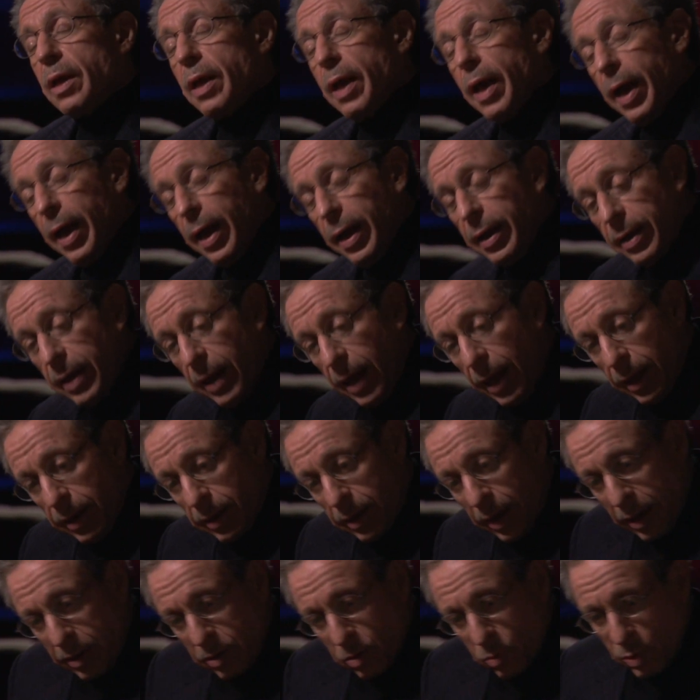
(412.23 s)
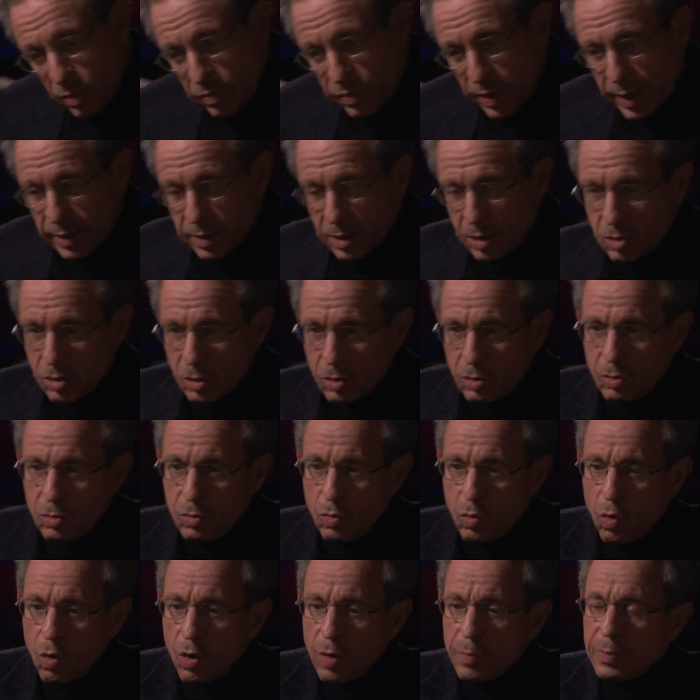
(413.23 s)
And, and, and we've had this
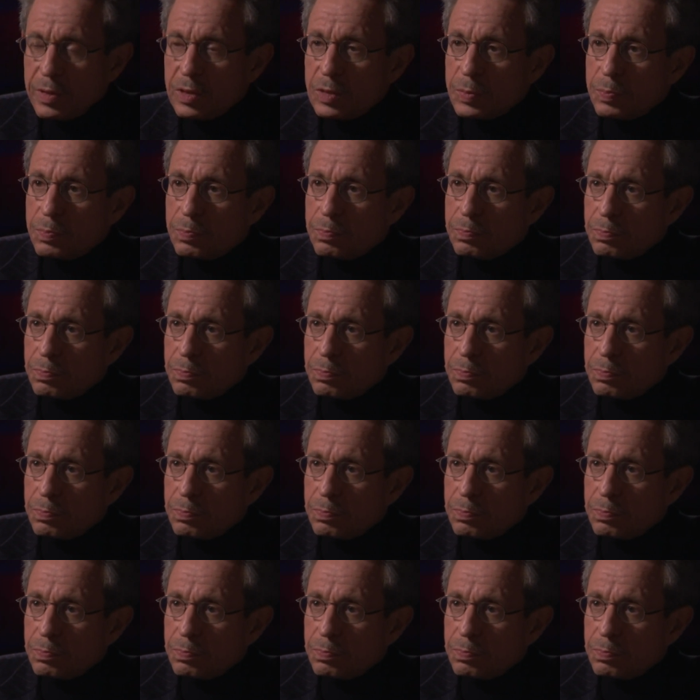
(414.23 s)
enormous